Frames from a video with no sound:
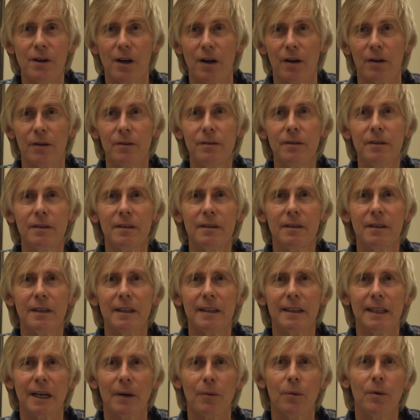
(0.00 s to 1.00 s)
know
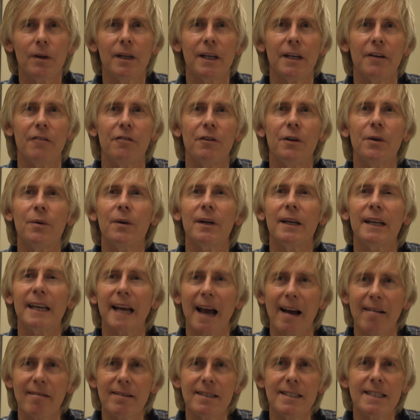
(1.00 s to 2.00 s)
that will give you a
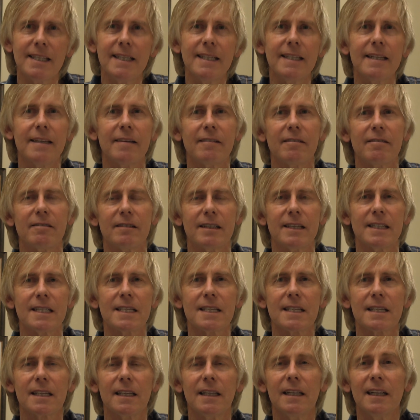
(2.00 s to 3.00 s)
guaranteed
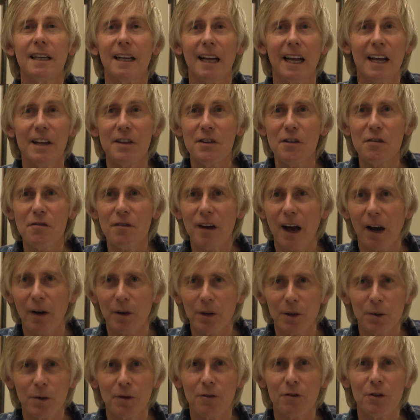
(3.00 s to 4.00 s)
increase in the
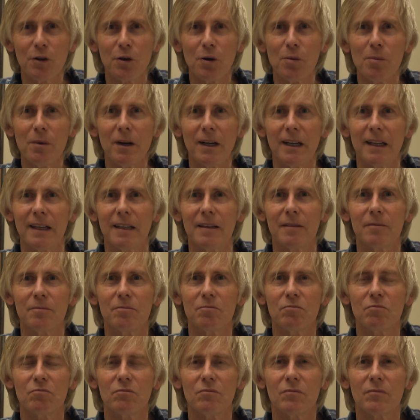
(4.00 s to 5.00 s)
value of your money?
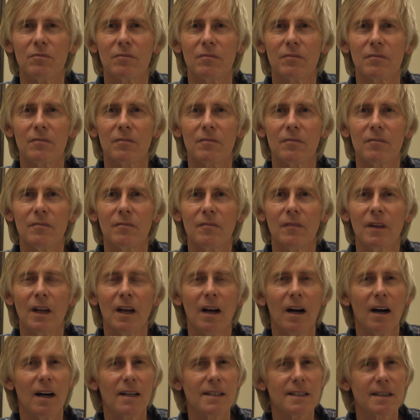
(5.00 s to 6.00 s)

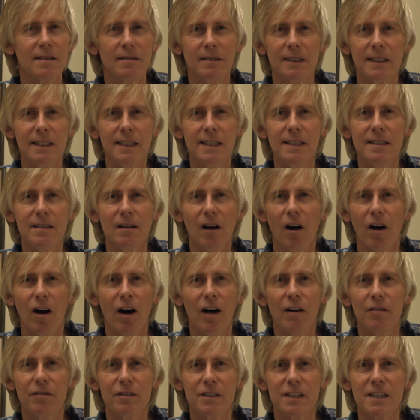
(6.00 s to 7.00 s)
I don't need
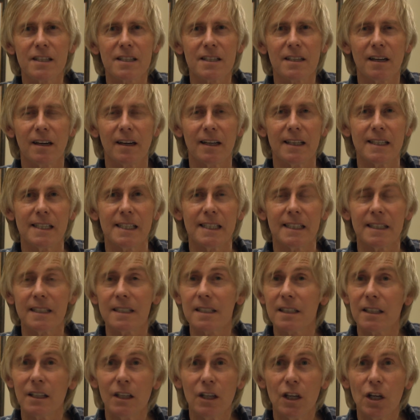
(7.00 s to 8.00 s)
half a dozen
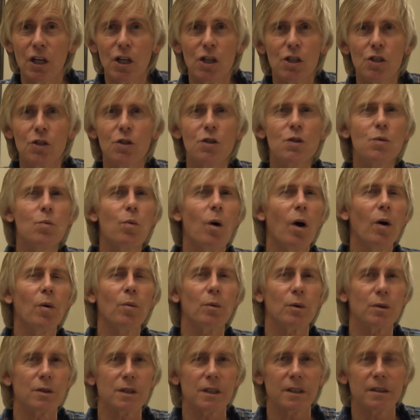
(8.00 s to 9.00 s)
ideas, just
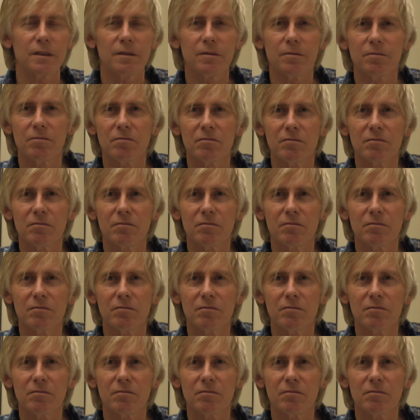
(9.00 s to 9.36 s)
one will do.